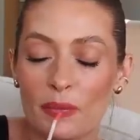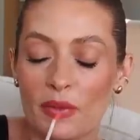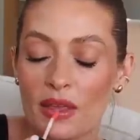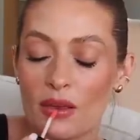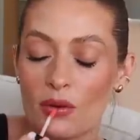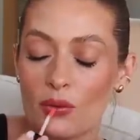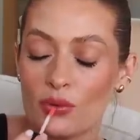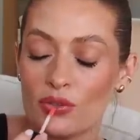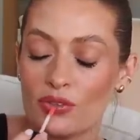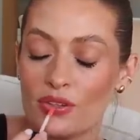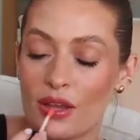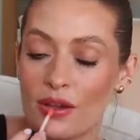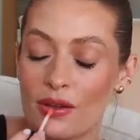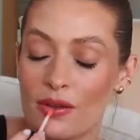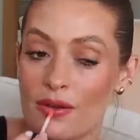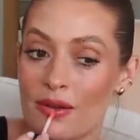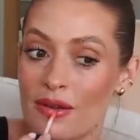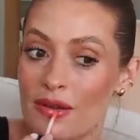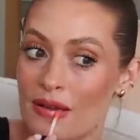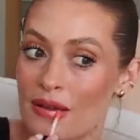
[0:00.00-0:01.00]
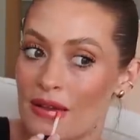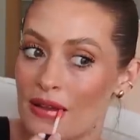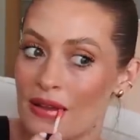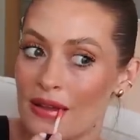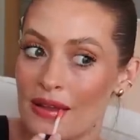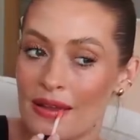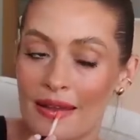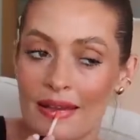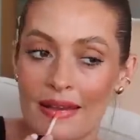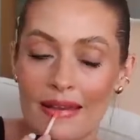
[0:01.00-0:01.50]
it also
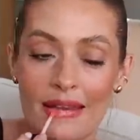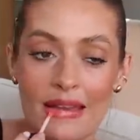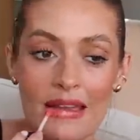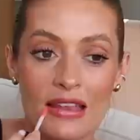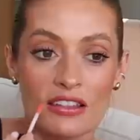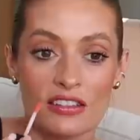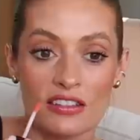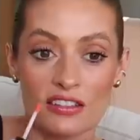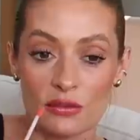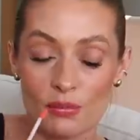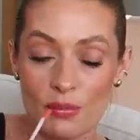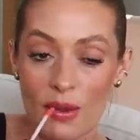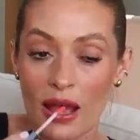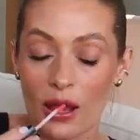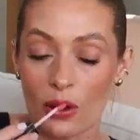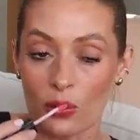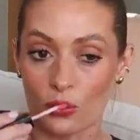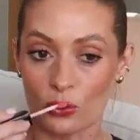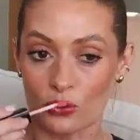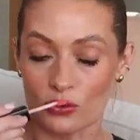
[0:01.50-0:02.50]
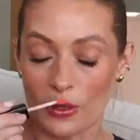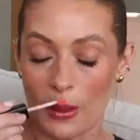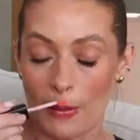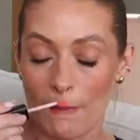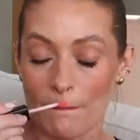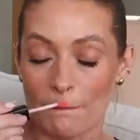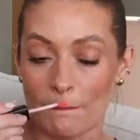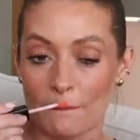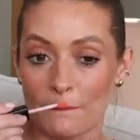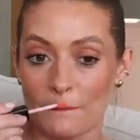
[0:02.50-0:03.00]
smells
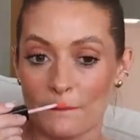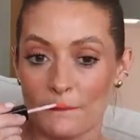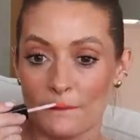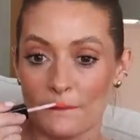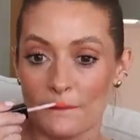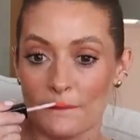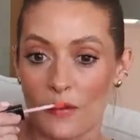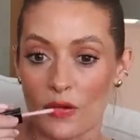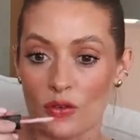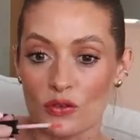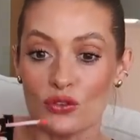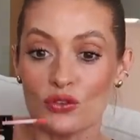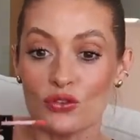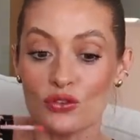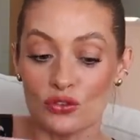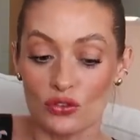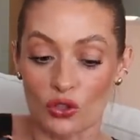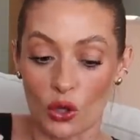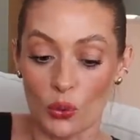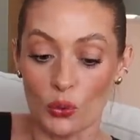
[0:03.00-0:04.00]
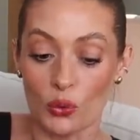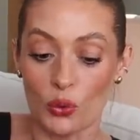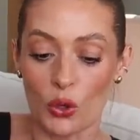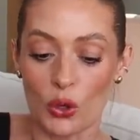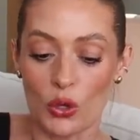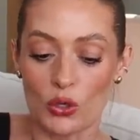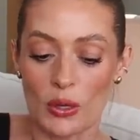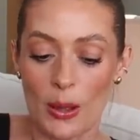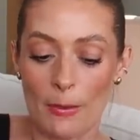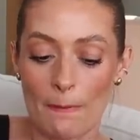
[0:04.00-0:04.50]
so
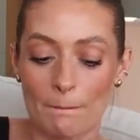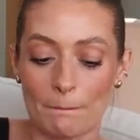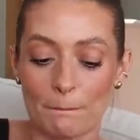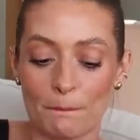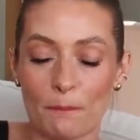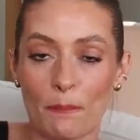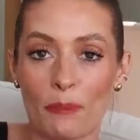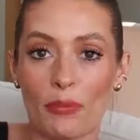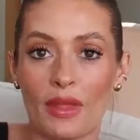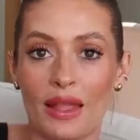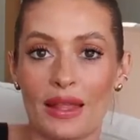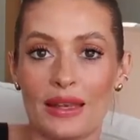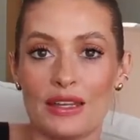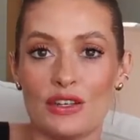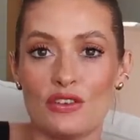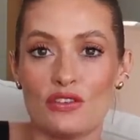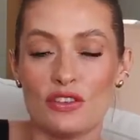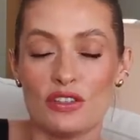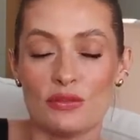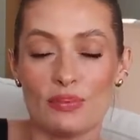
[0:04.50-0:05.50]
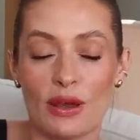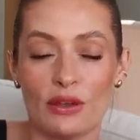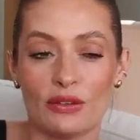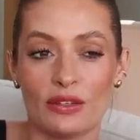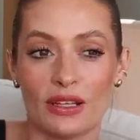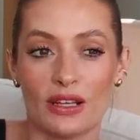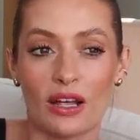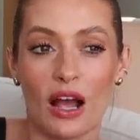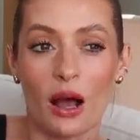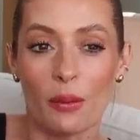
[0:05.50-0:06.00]
good. It literally smells
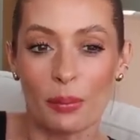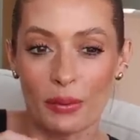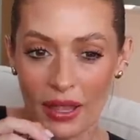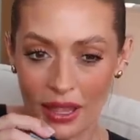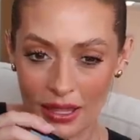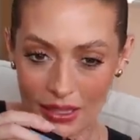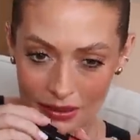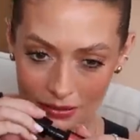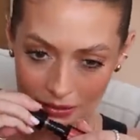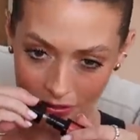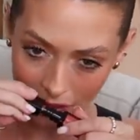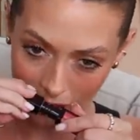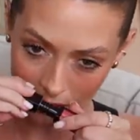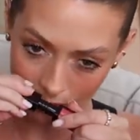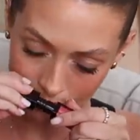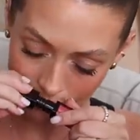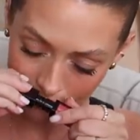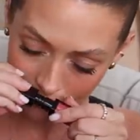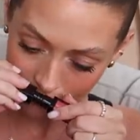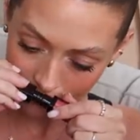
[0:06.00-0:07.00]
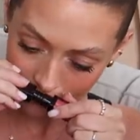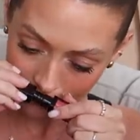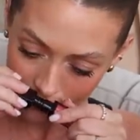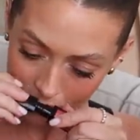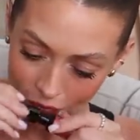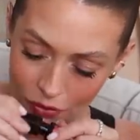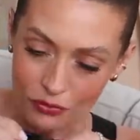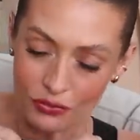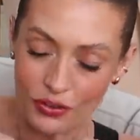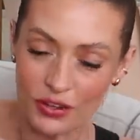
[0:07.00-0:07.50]
like cupcakes, like
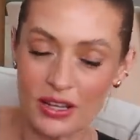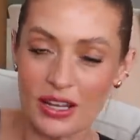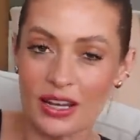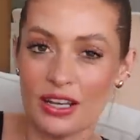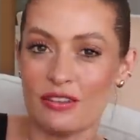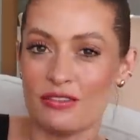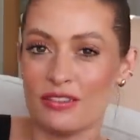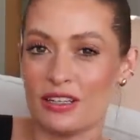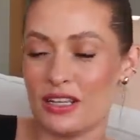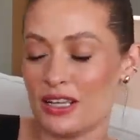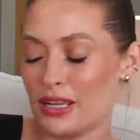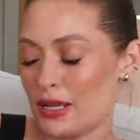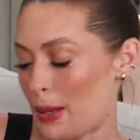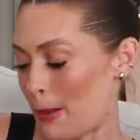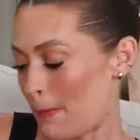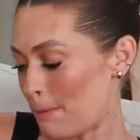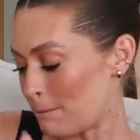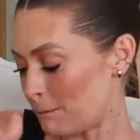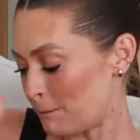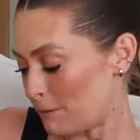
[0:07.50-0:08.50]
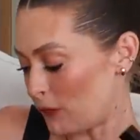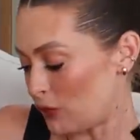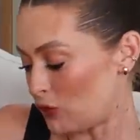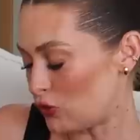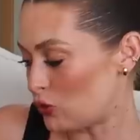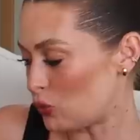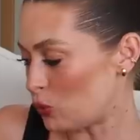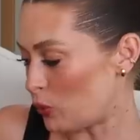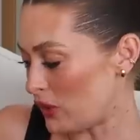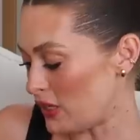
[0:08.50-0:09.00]
vanilla y
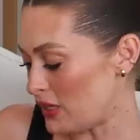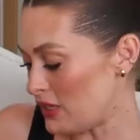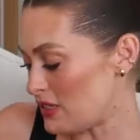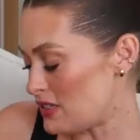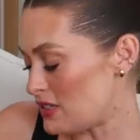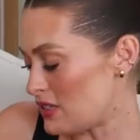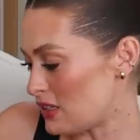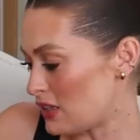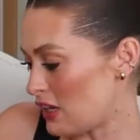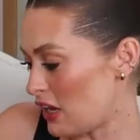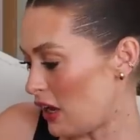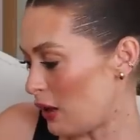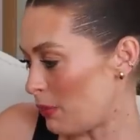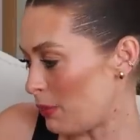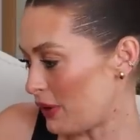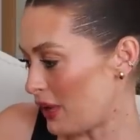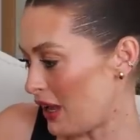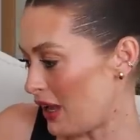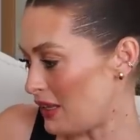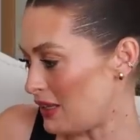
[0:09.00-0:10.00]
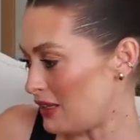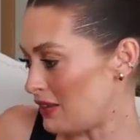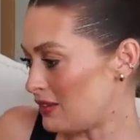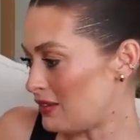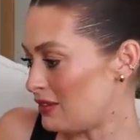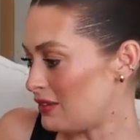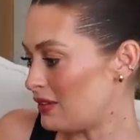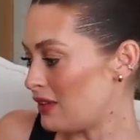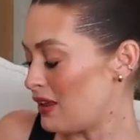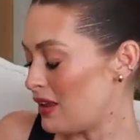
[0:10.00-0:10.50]
sweet
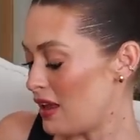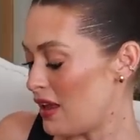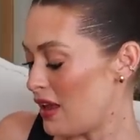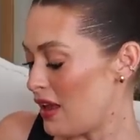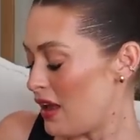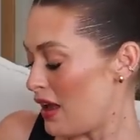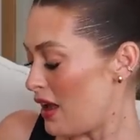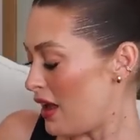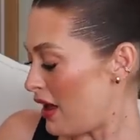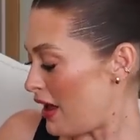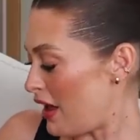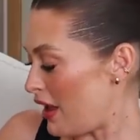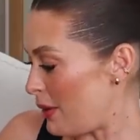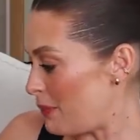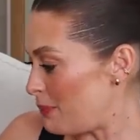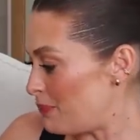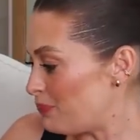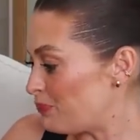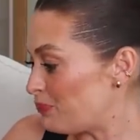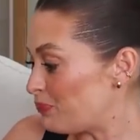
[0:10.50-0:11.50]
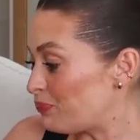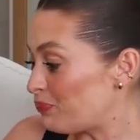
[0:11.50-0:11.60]
cupcakes. Um,